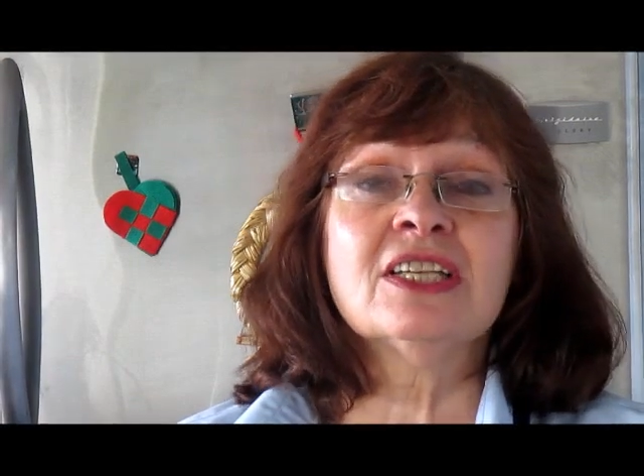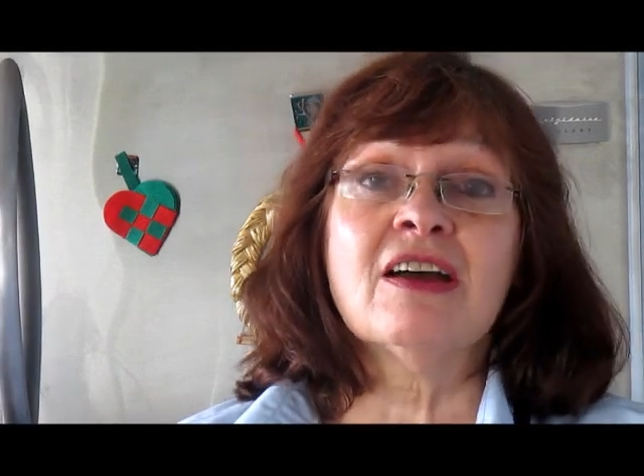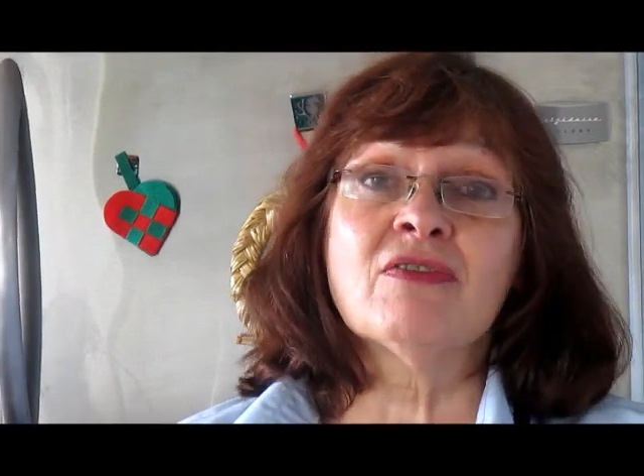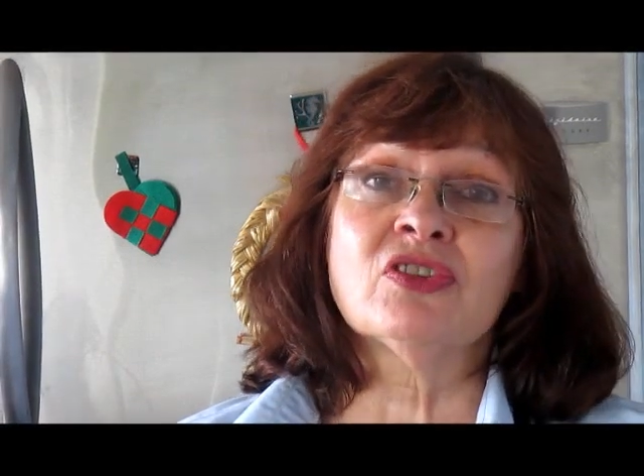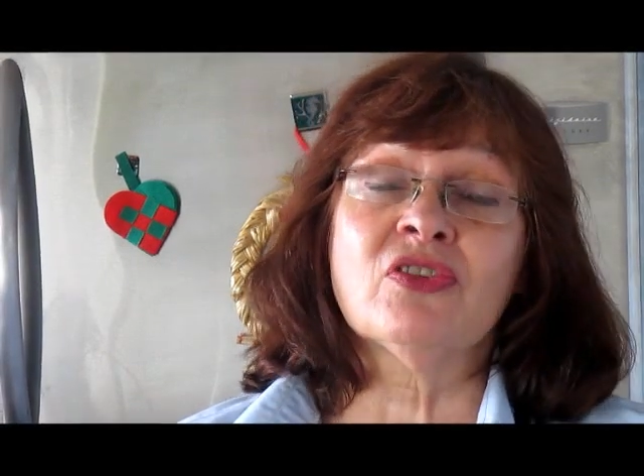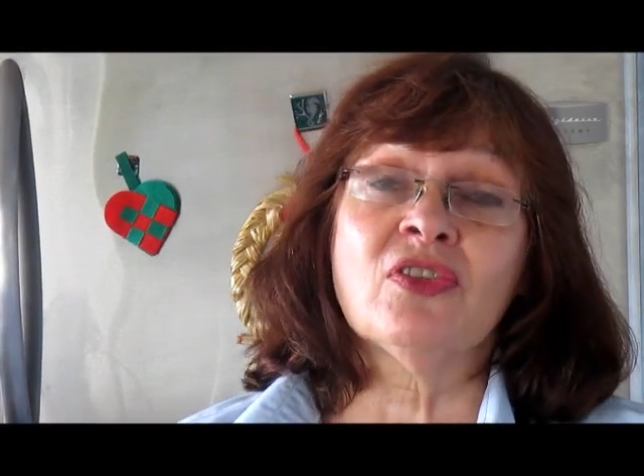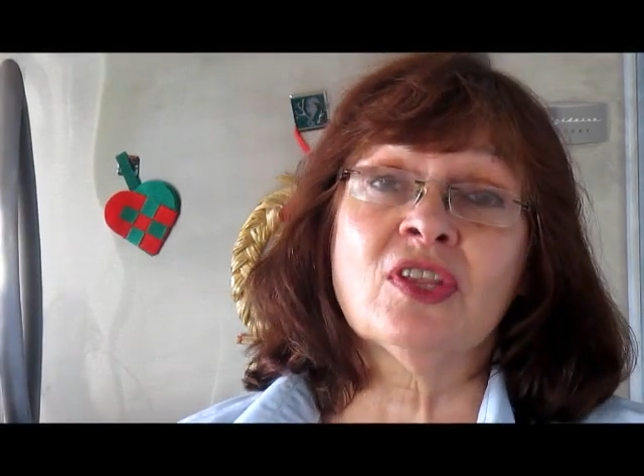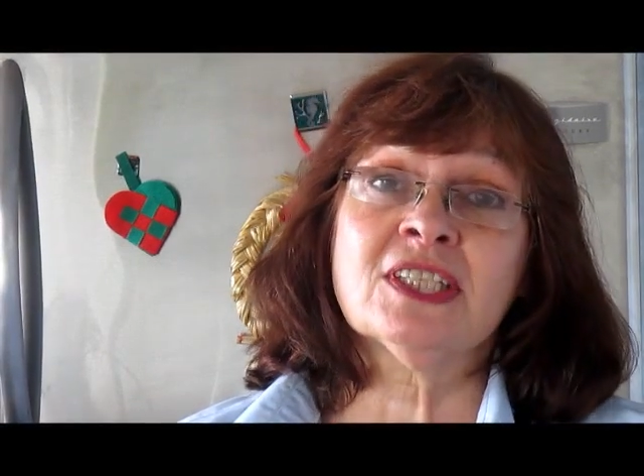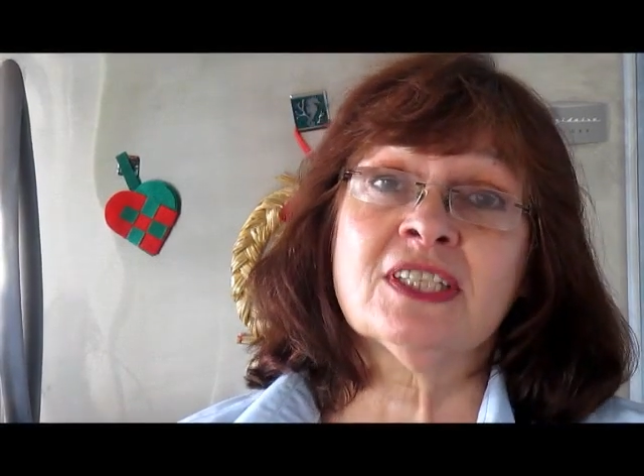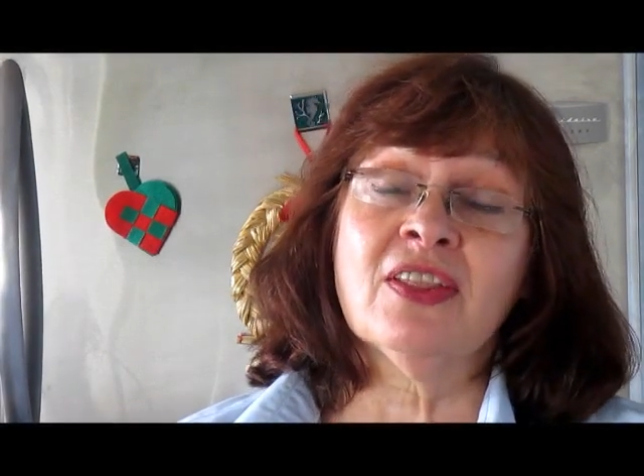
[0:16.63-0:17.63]
and I would
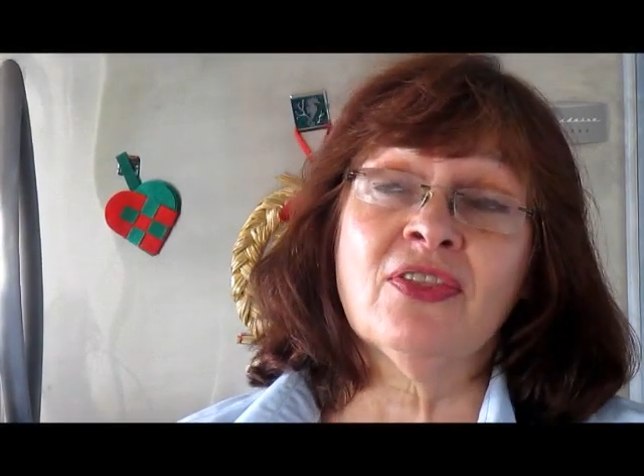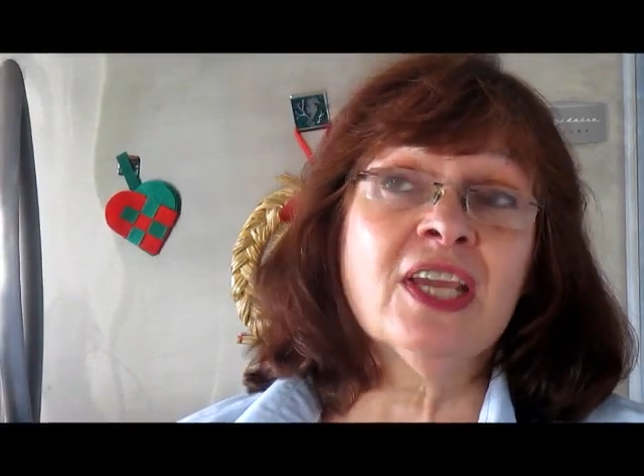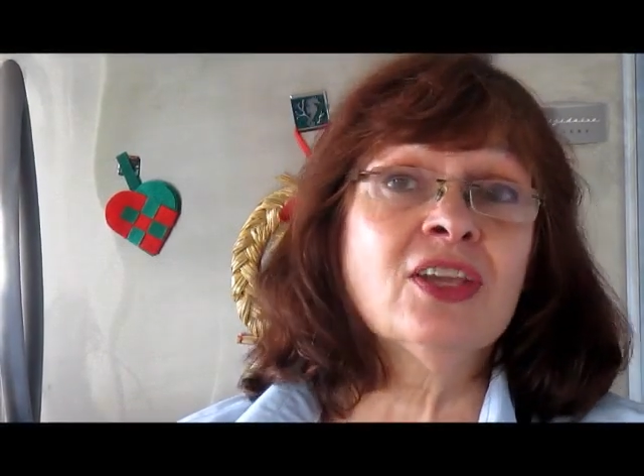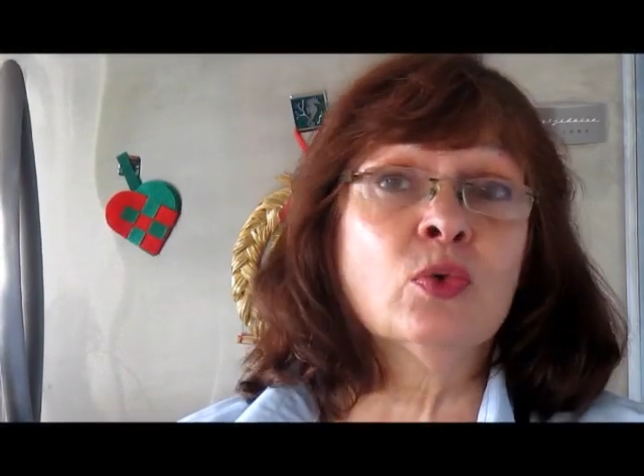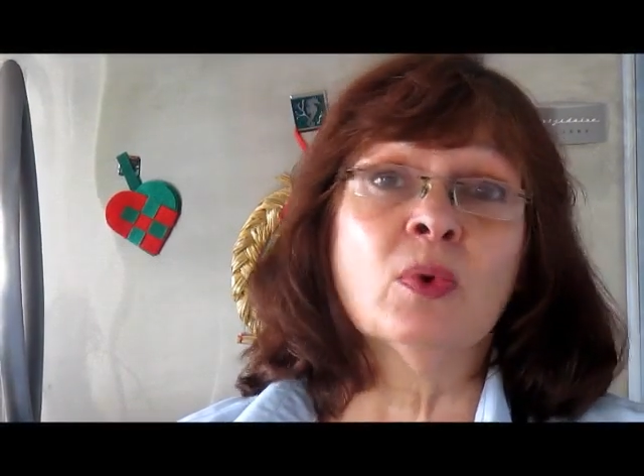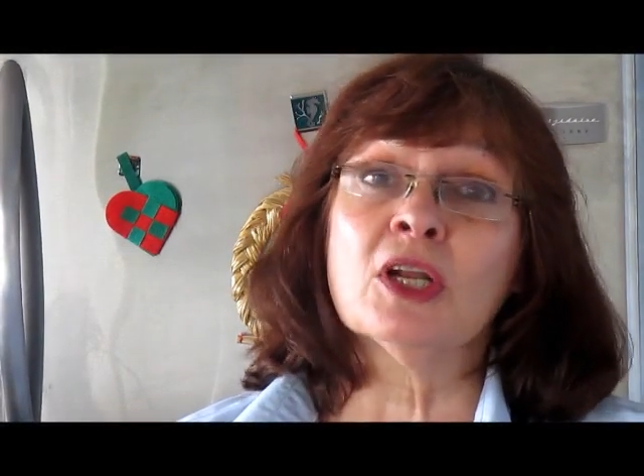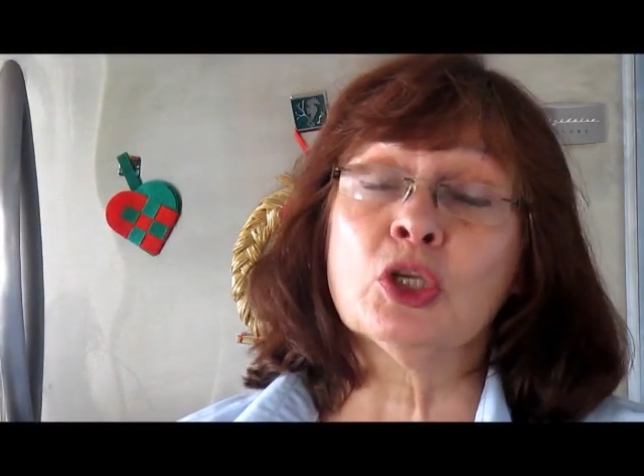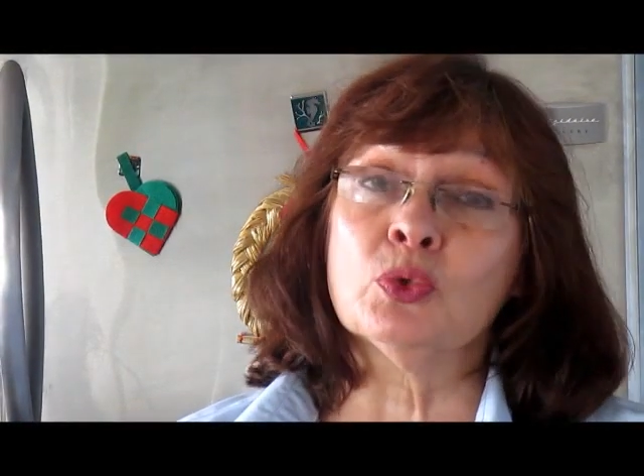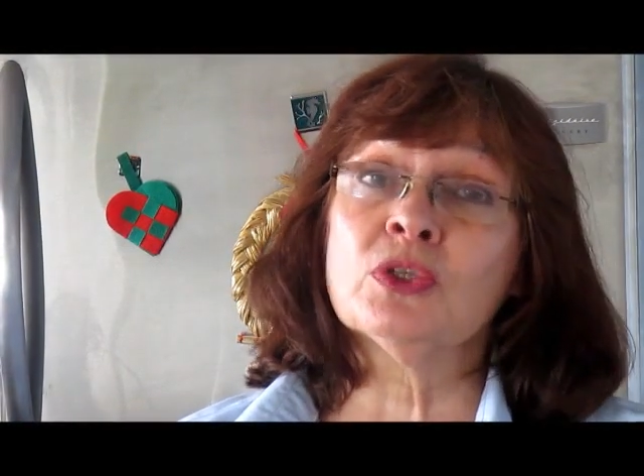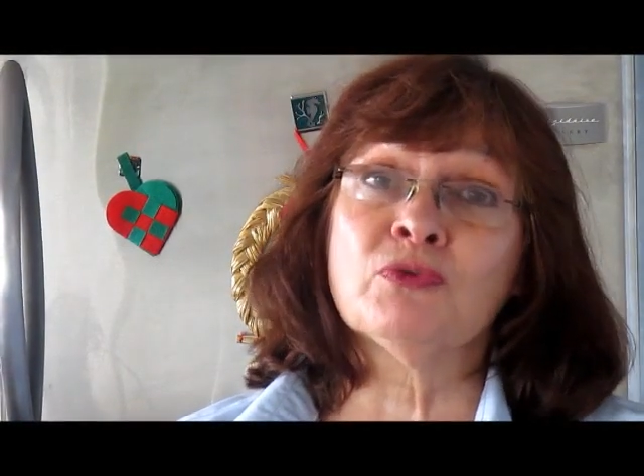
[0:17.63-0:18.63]
think you want
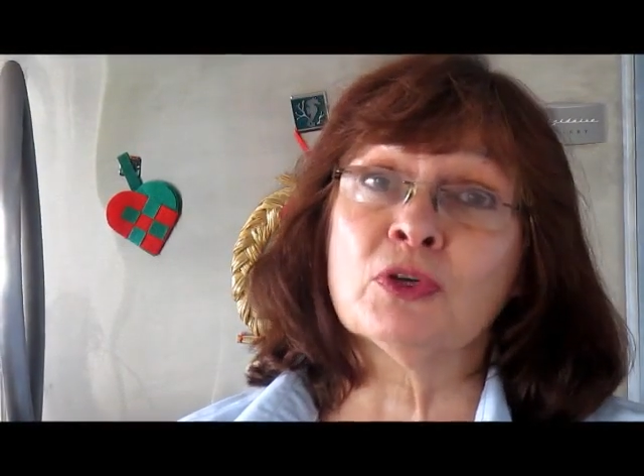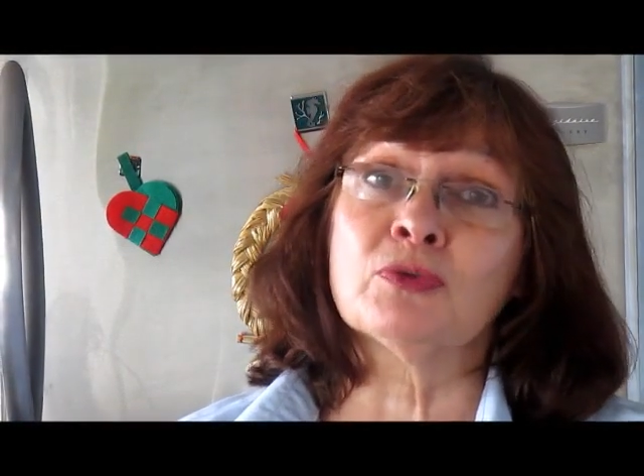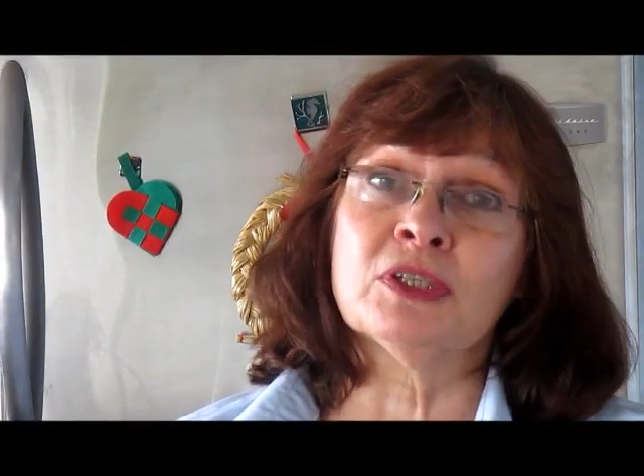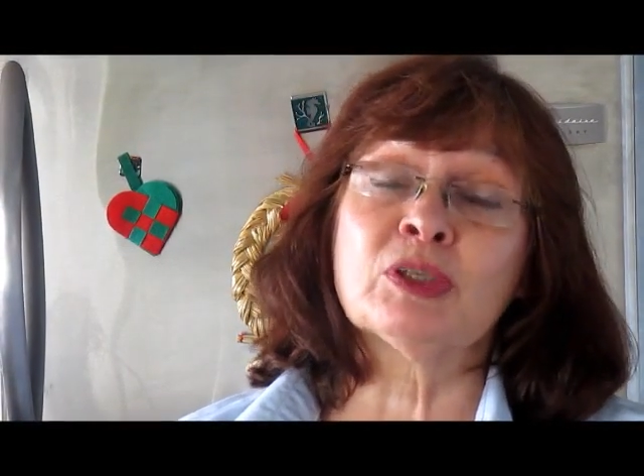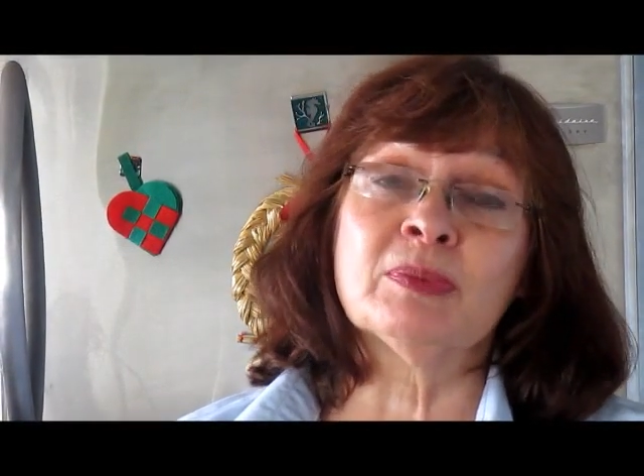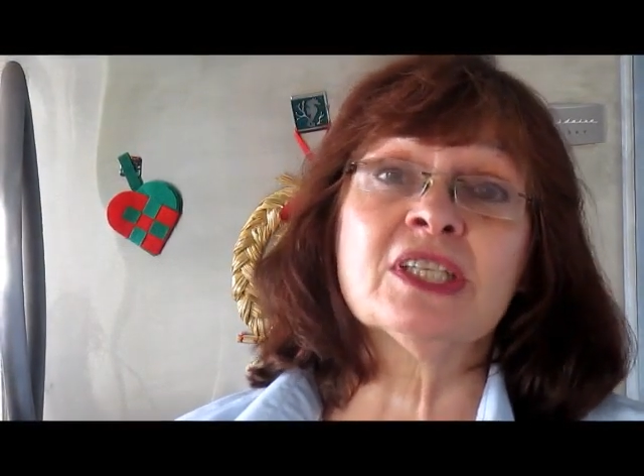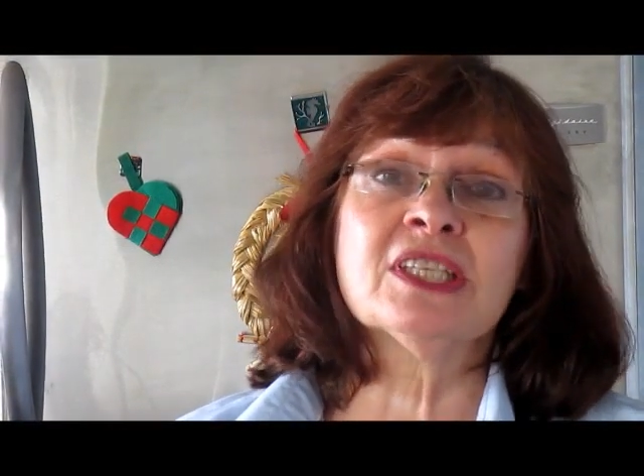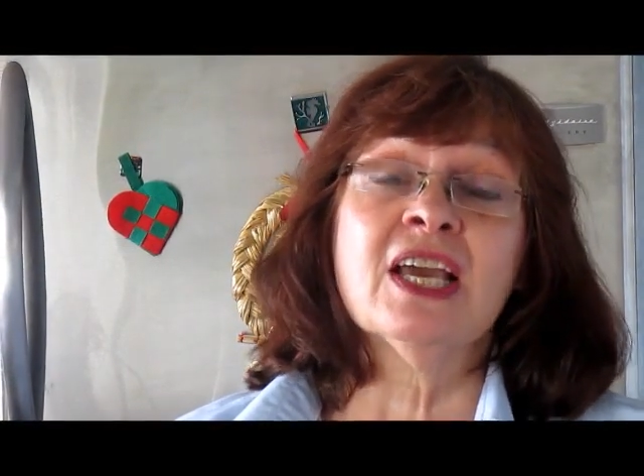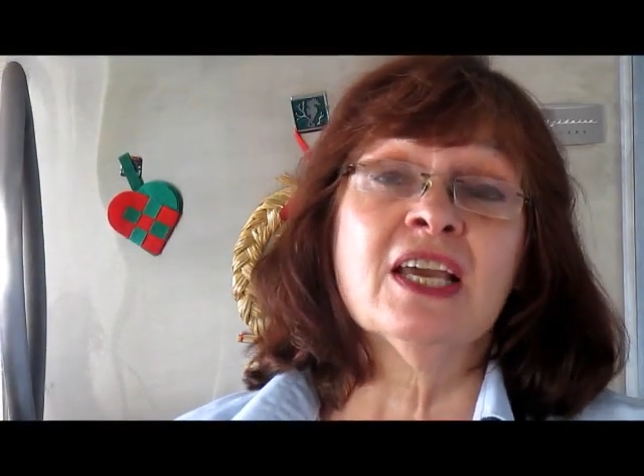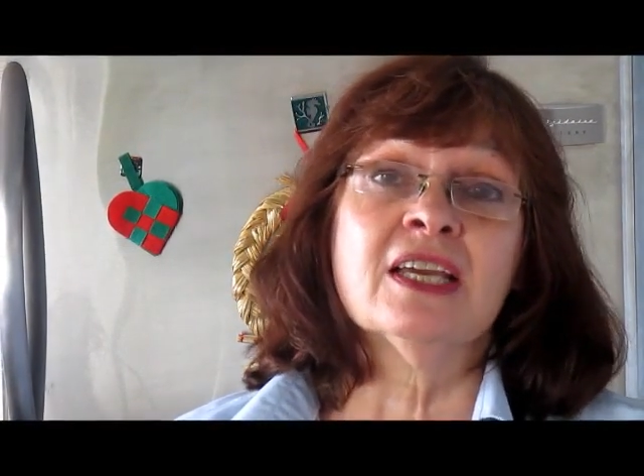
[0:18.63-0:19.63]
to use it for Christmas.